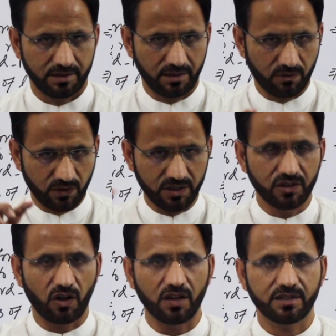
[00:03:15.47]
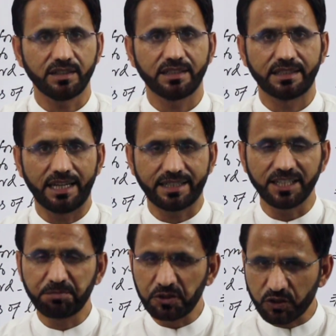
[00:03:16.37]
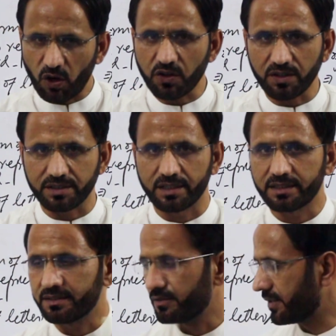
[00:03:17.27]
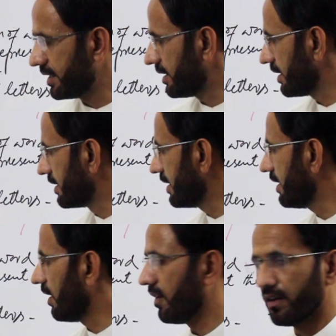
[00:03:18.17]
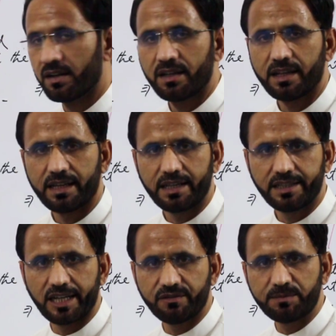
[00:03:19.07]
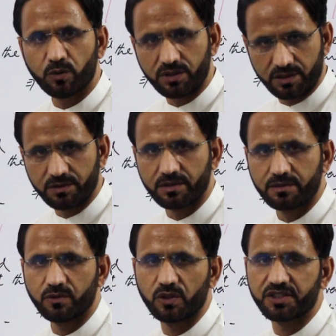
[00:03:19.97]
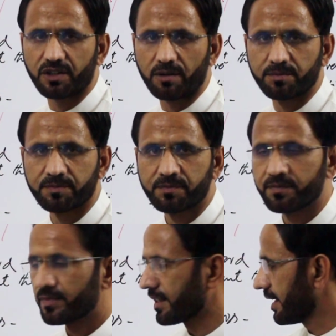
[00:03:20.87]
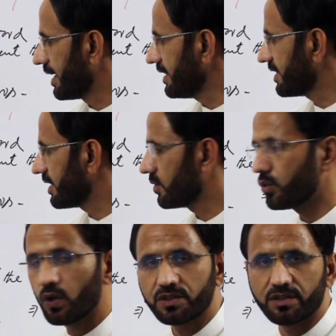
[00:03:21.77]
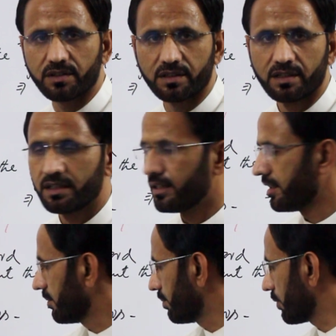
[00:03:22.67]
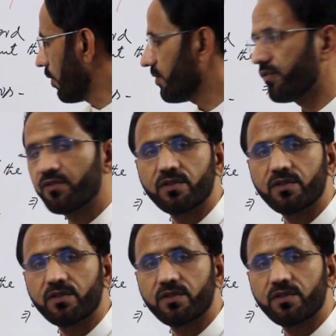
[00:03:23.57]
the word doctor that has been shortened with D R, then we put full stop. It's doctor. Prof,